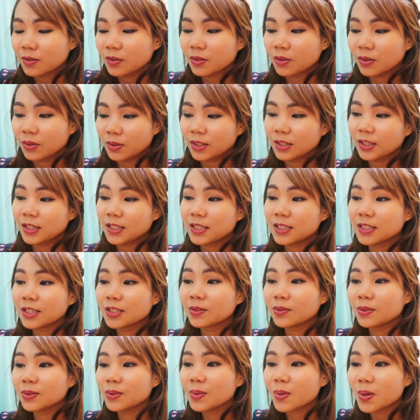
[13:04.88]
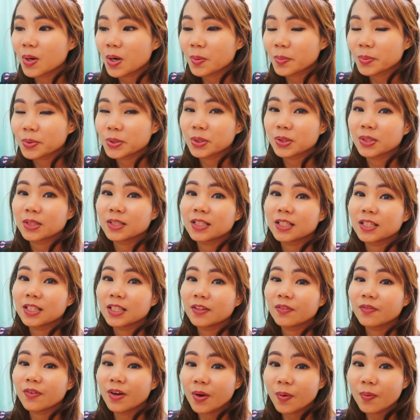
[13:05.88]
yun, at least nandun yung option that
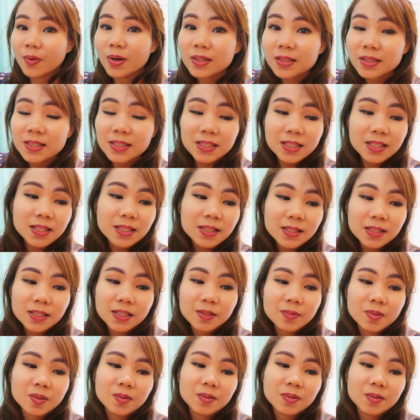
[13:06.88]
if I want to see them,